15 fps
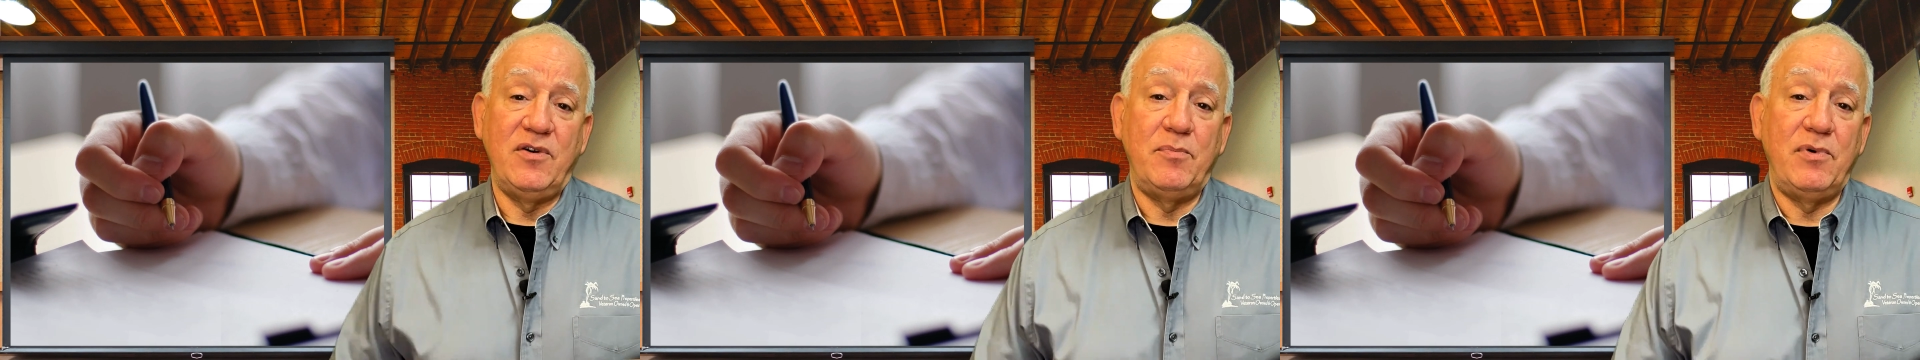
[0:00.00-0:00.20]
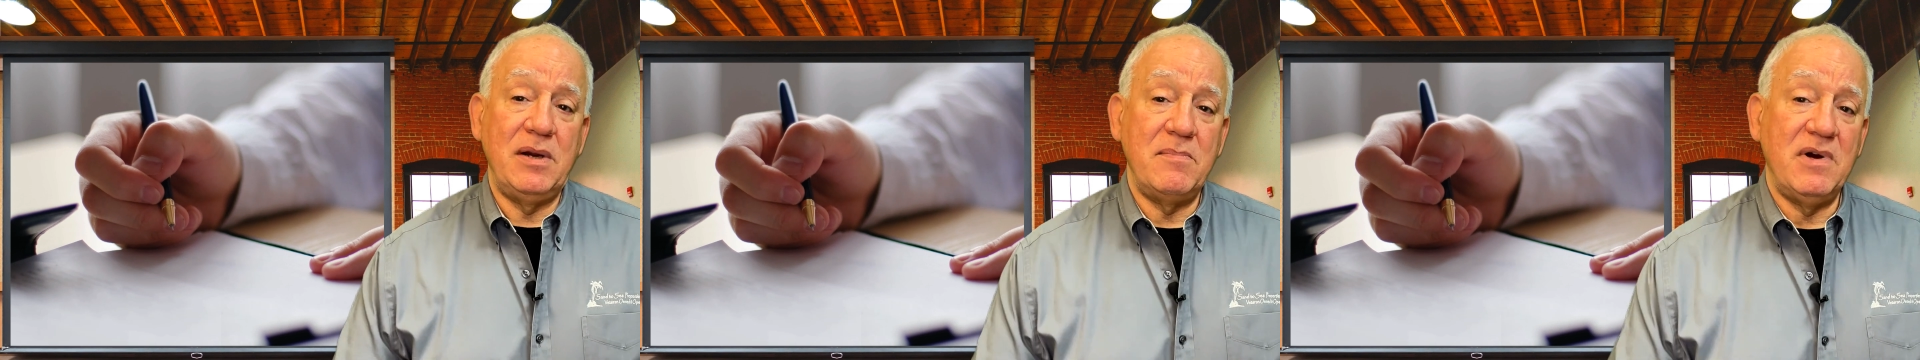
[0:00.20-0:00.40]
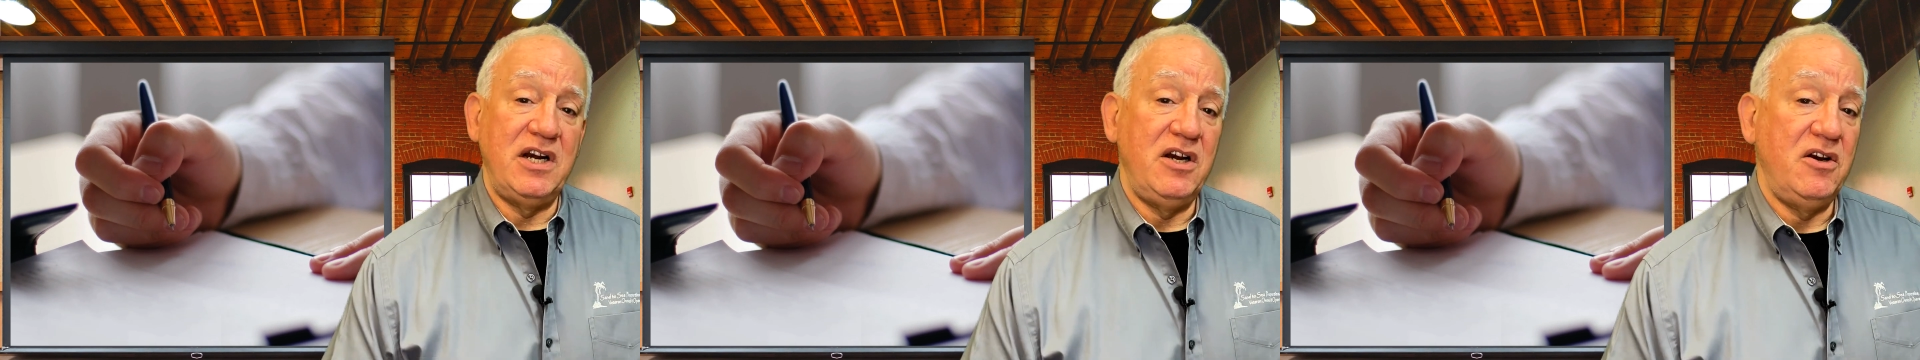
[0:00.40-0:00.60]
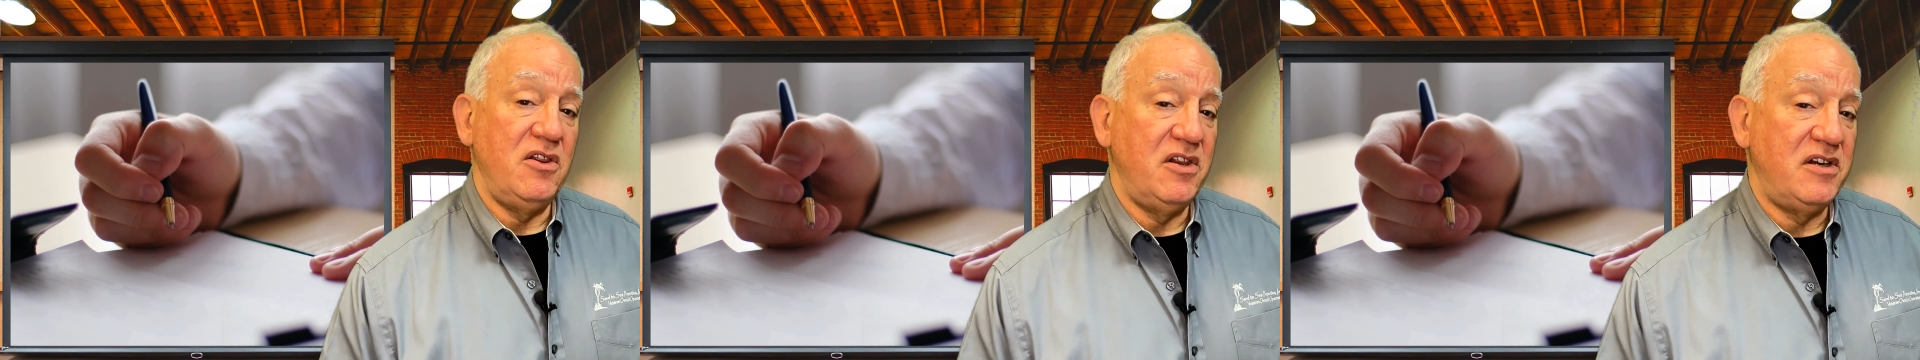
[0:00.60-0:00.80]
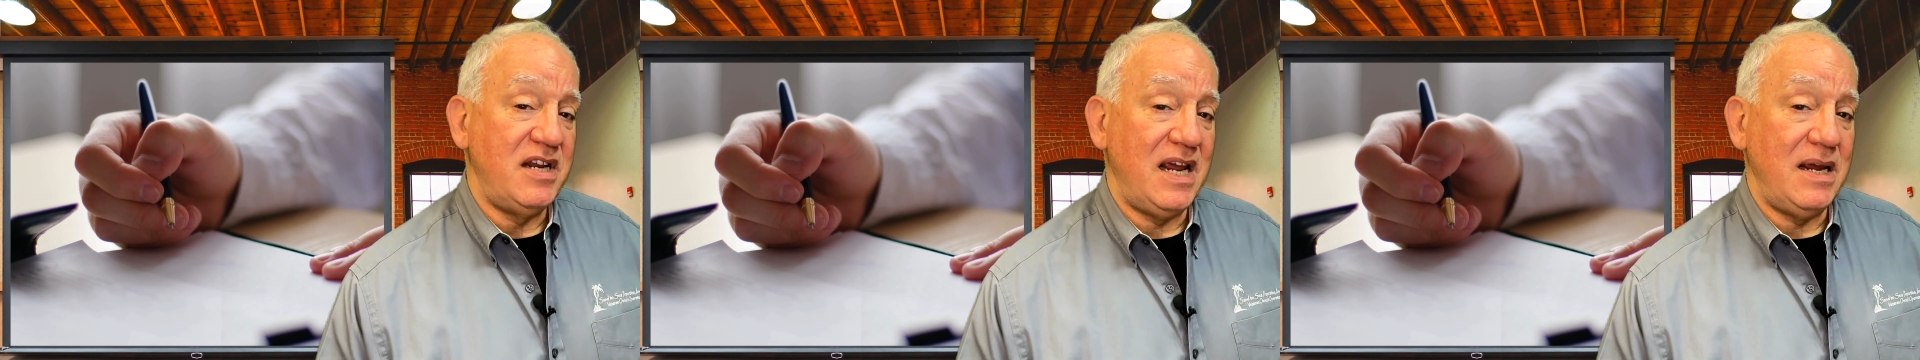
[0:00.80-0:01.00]
to bring money to
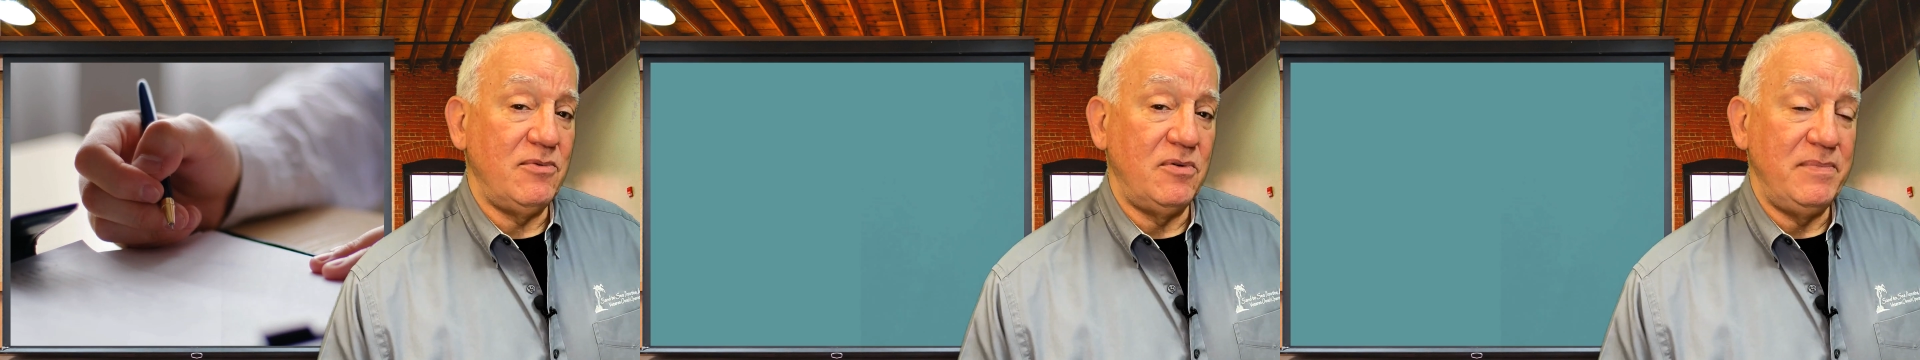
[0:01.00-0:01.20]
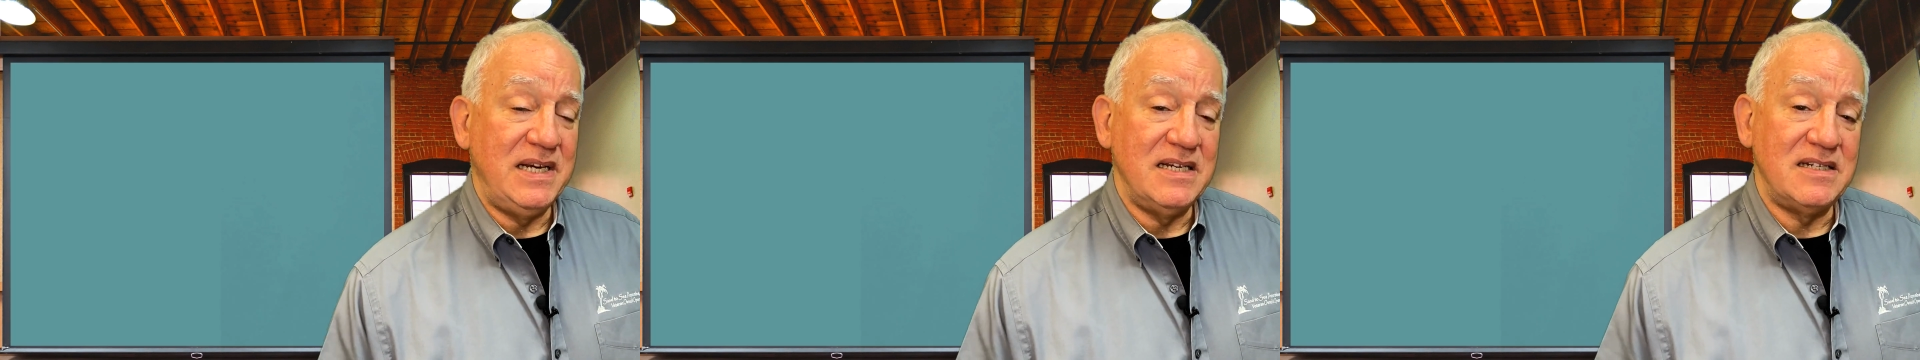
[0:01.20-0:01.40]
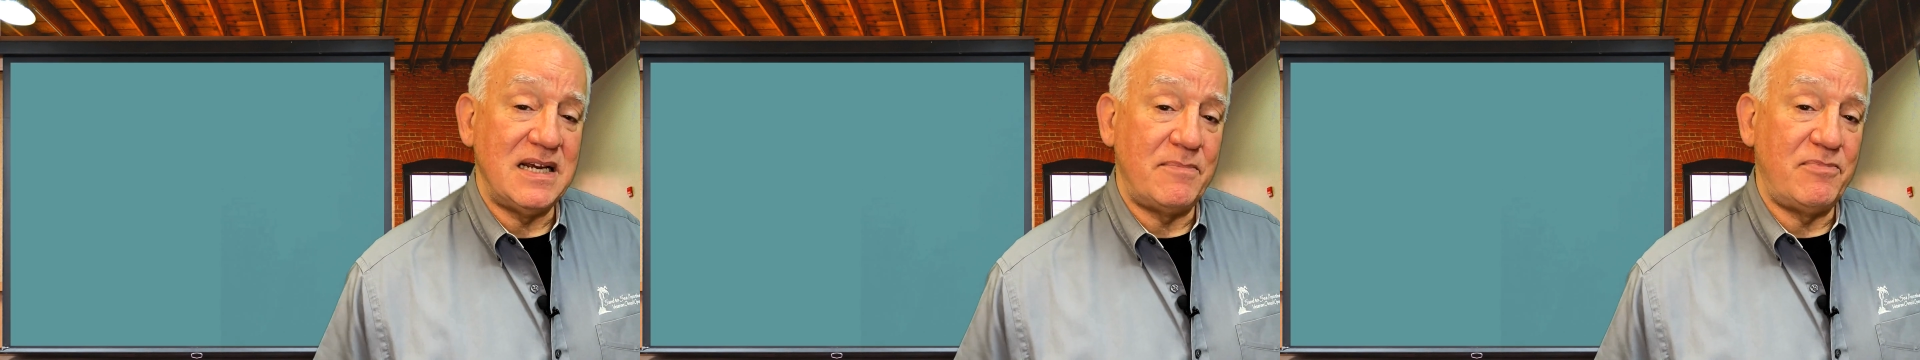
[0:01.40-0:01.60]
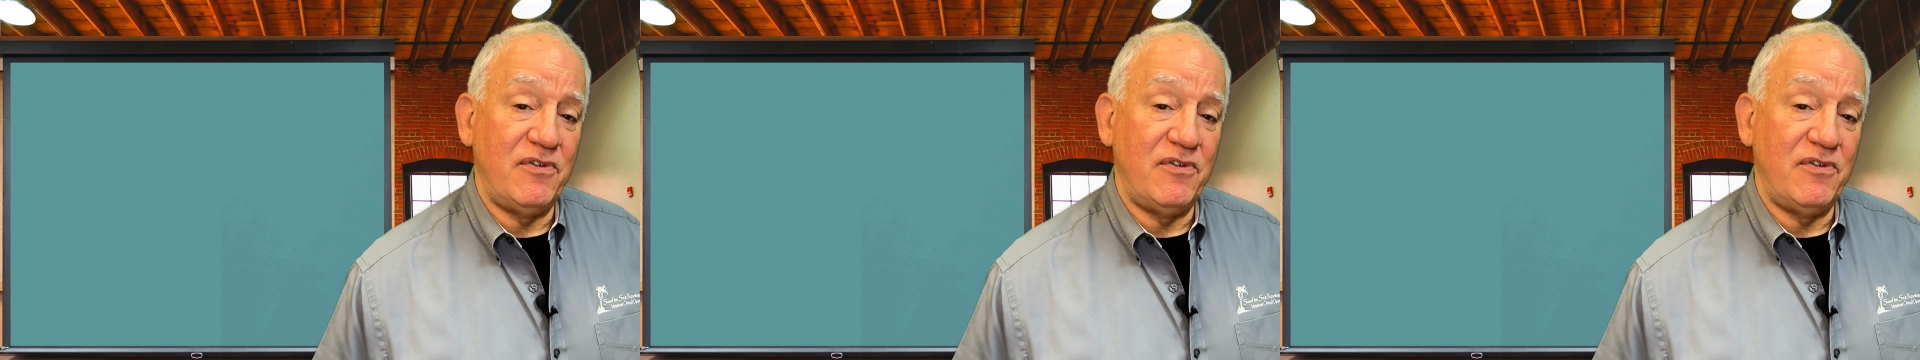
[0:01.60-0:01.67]
the table because that